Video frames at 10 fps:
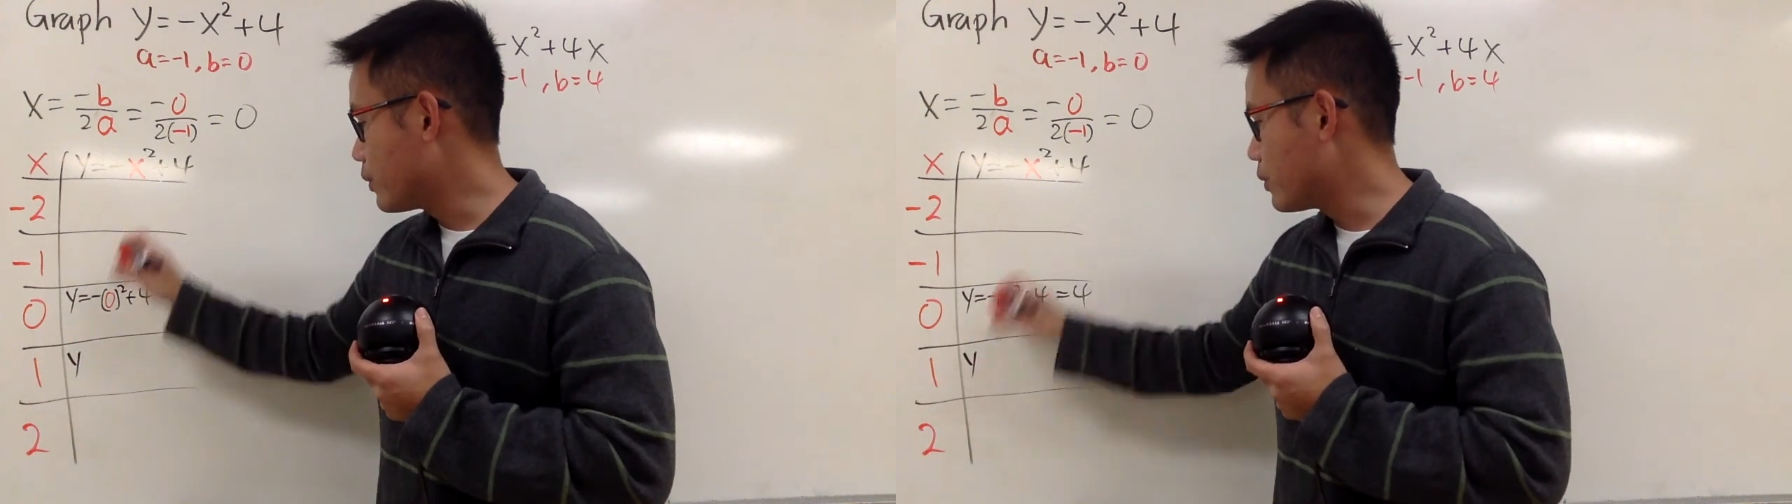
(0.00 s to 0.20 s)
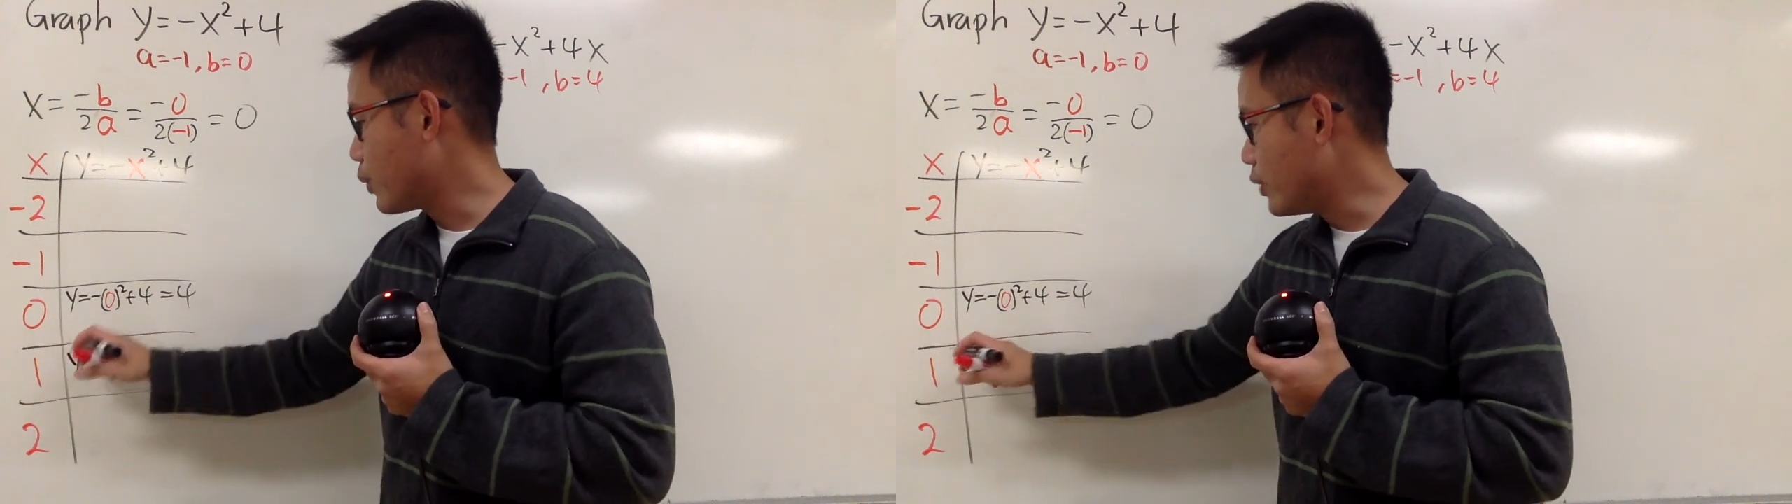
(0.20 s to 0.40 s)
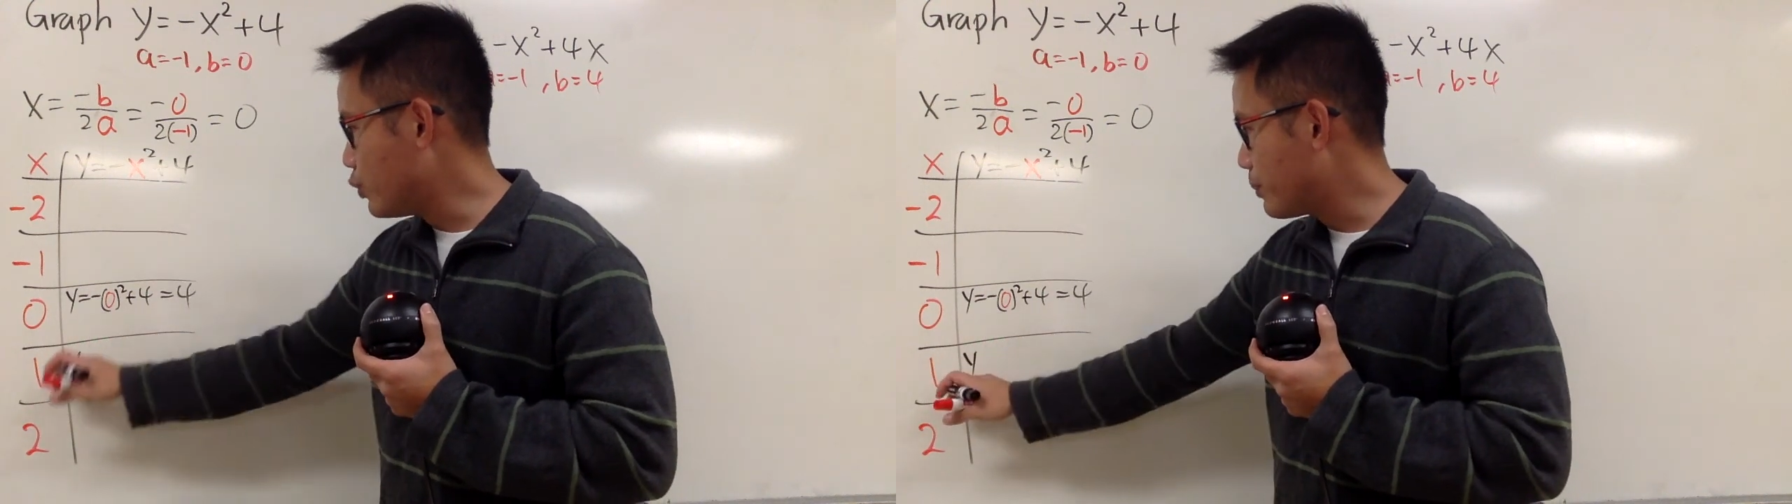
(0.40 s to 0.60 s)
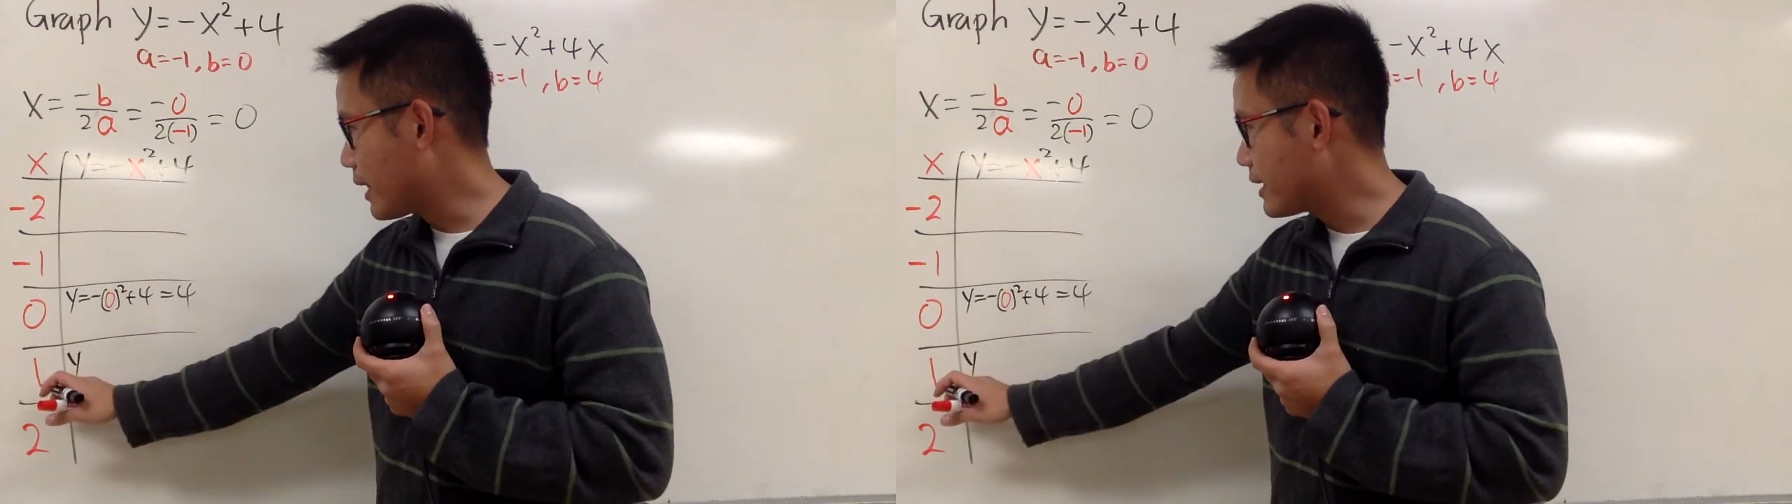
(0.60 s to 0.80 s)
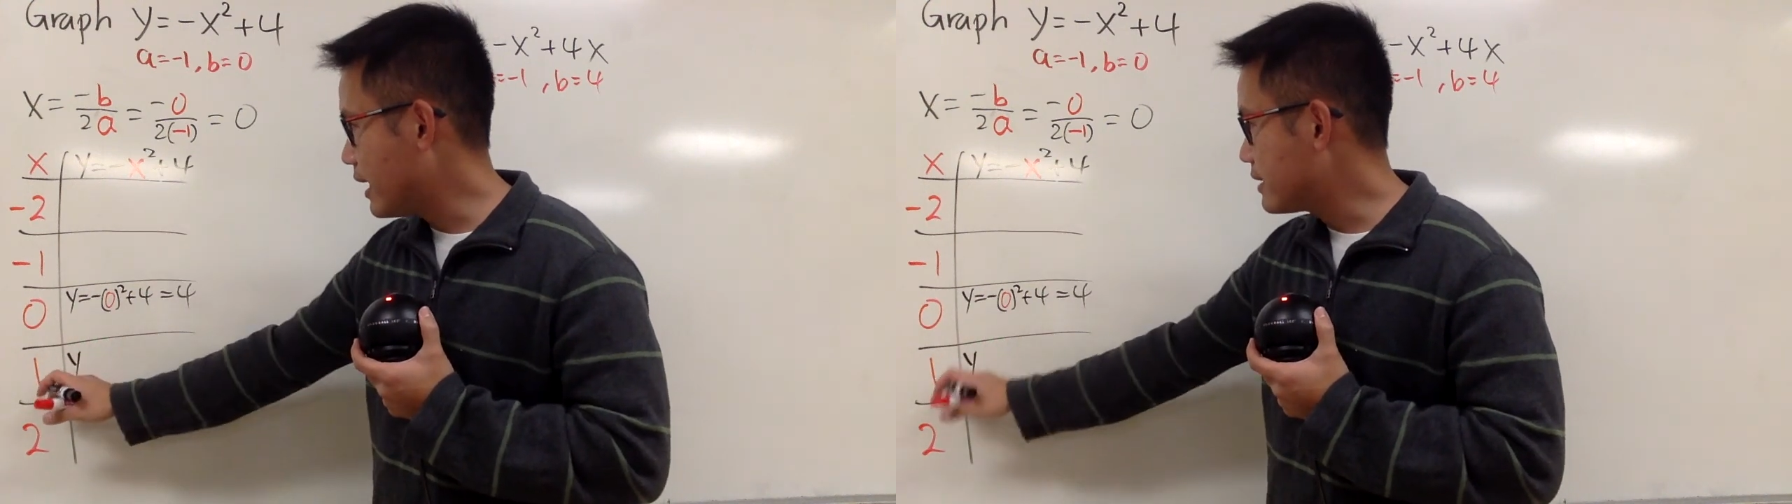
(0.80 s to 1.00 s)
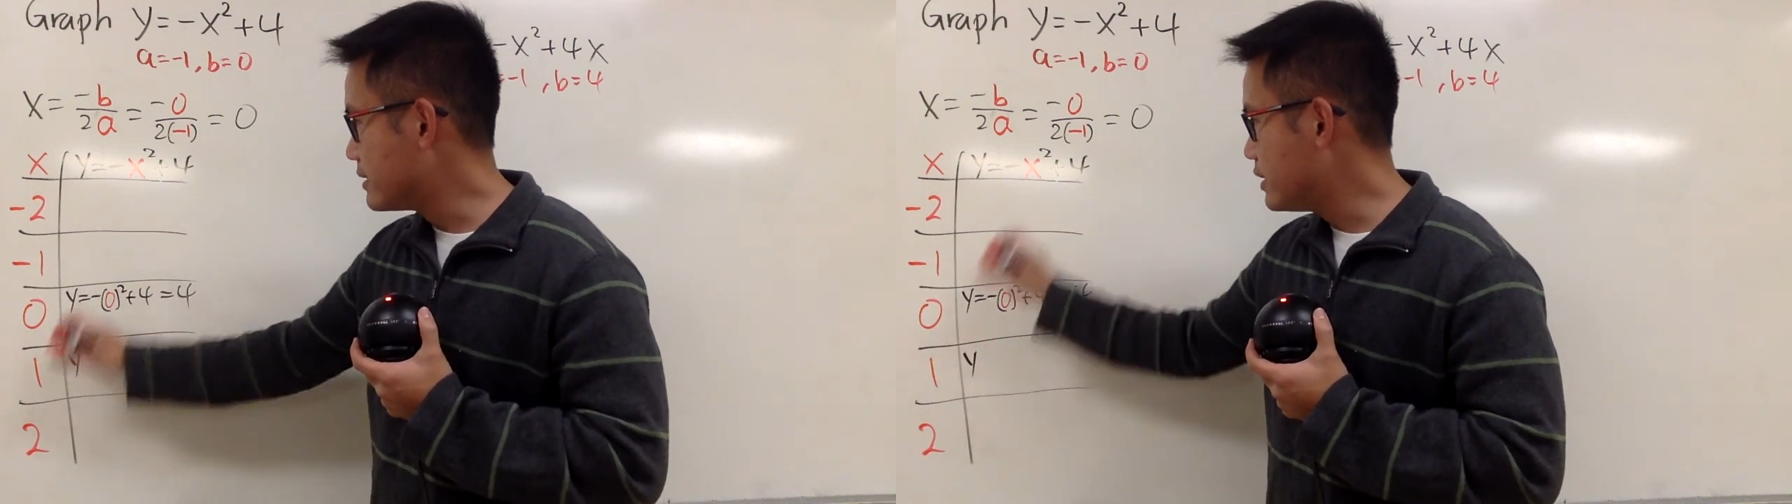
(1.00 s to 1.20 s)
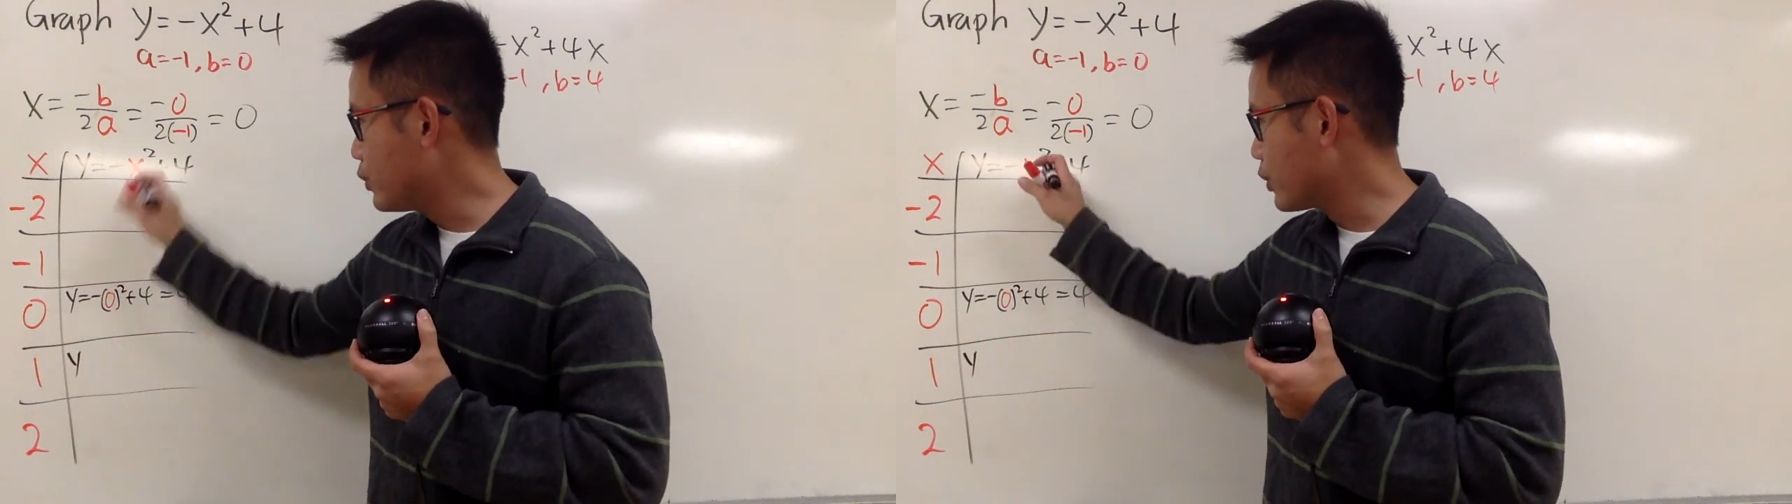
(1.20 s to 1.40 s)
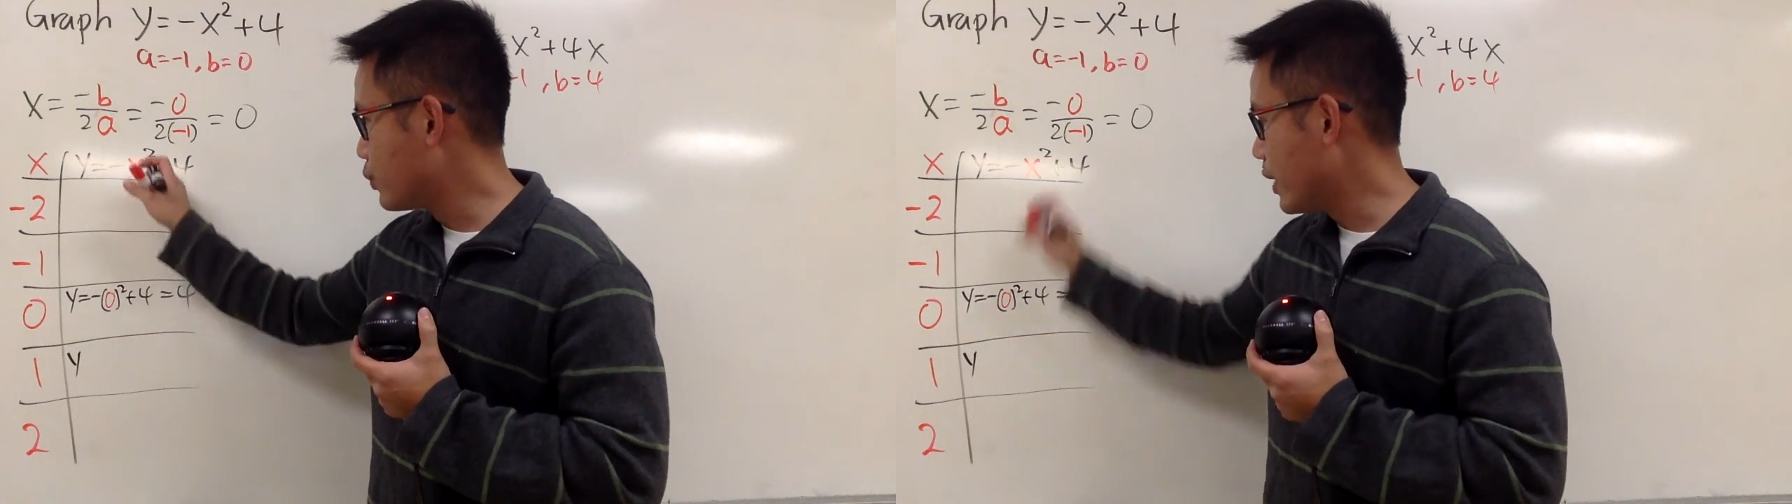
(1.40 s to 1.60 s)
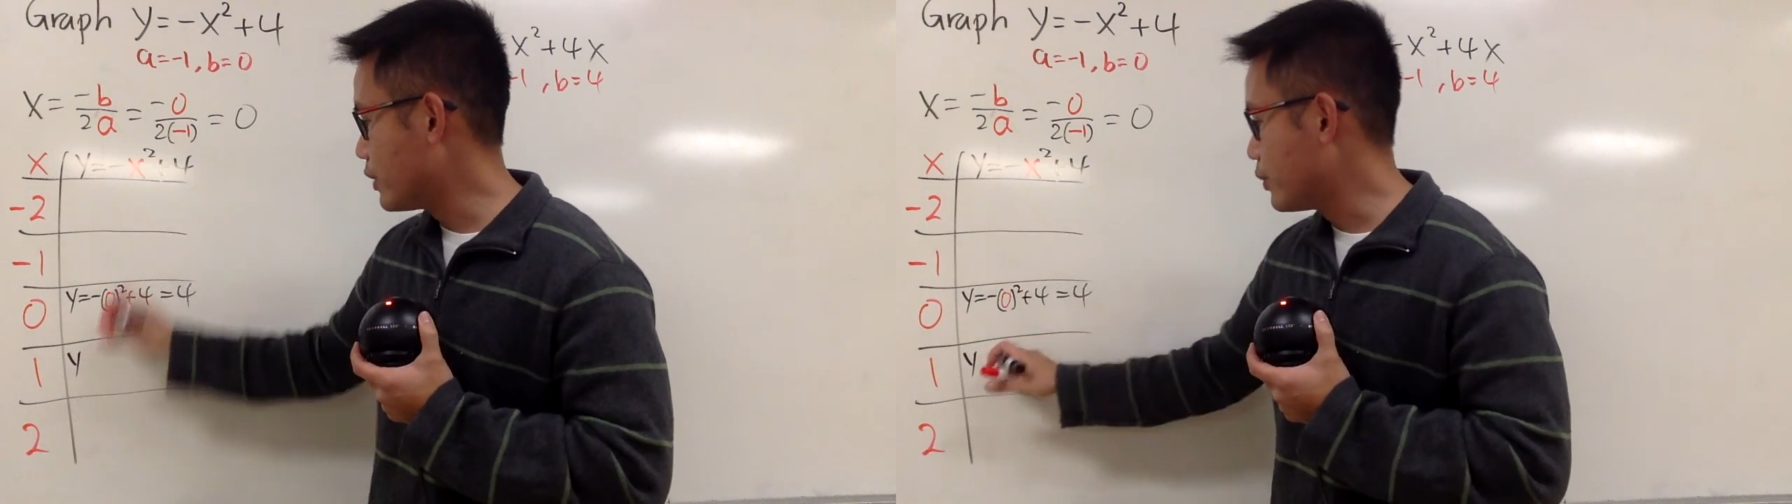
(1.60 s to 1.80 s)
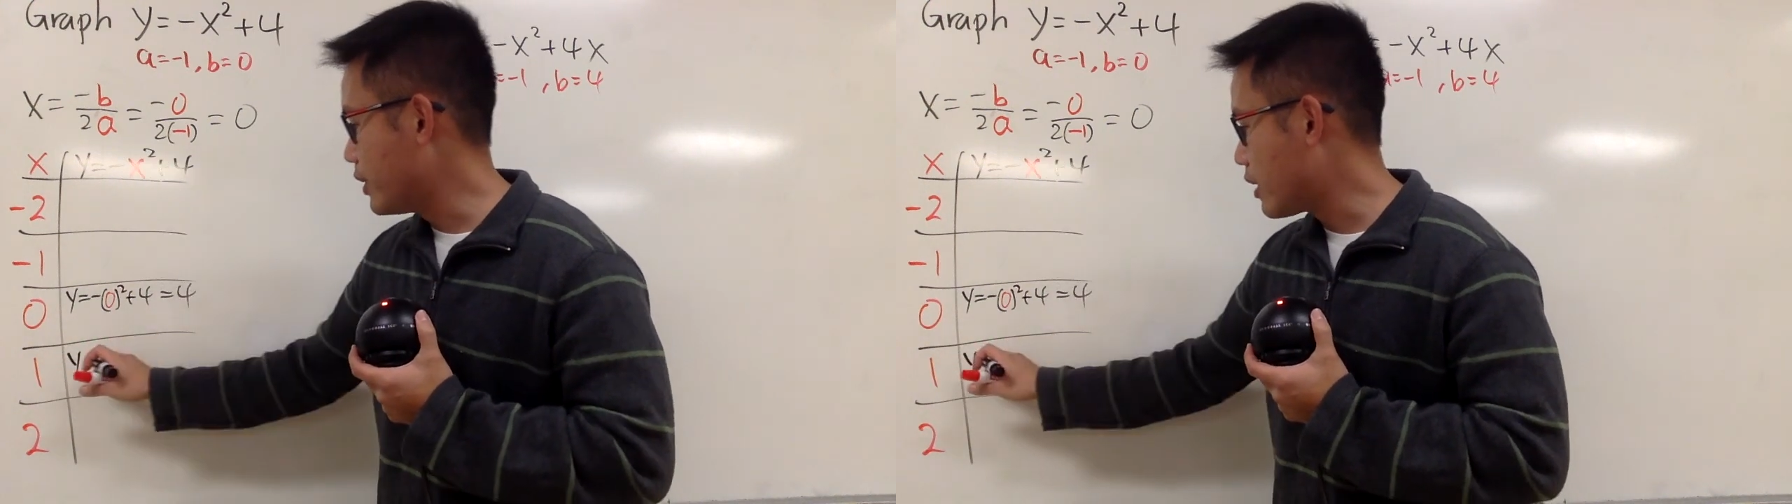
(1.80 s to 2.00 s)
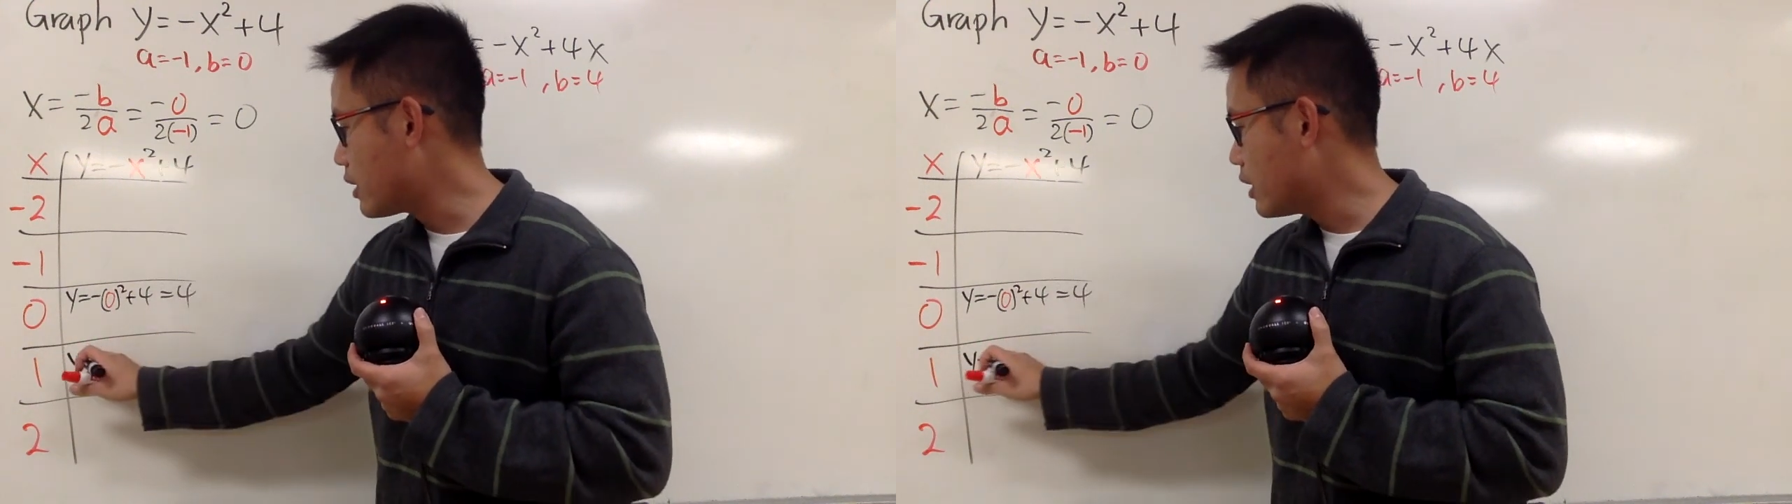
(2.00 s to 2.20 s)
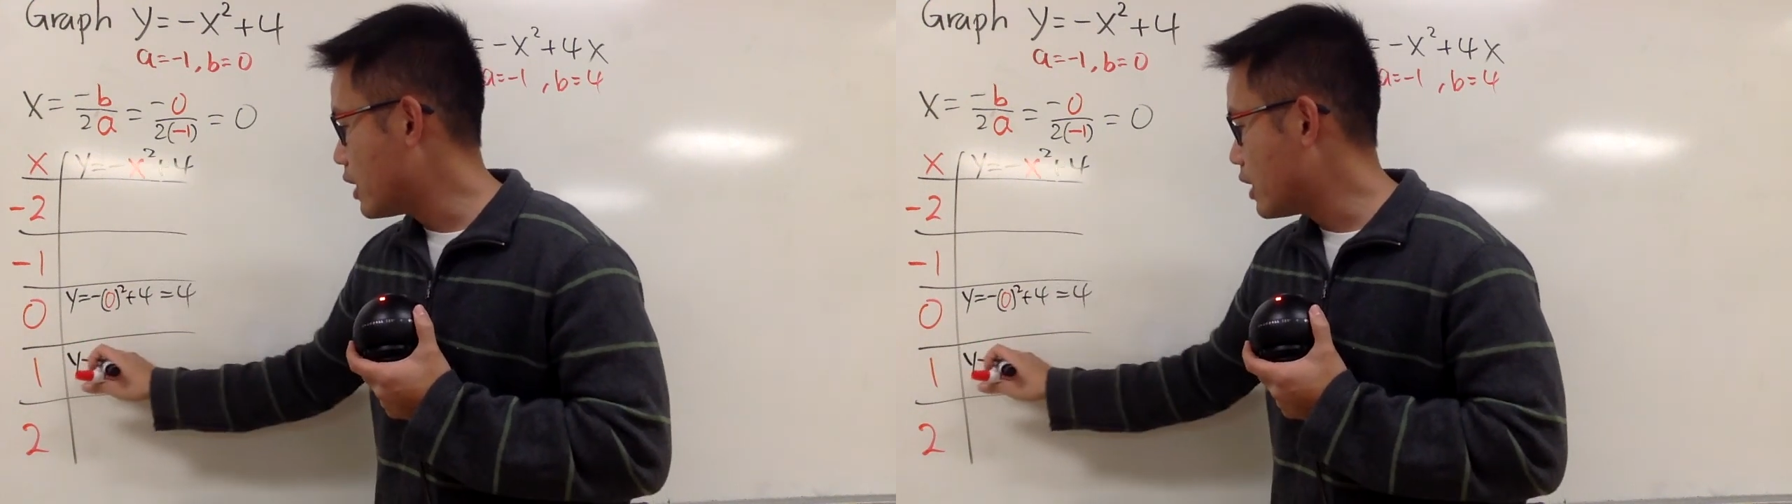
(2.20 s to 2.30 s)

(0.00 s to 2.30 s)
when you're plugging x is equal to 1 to here,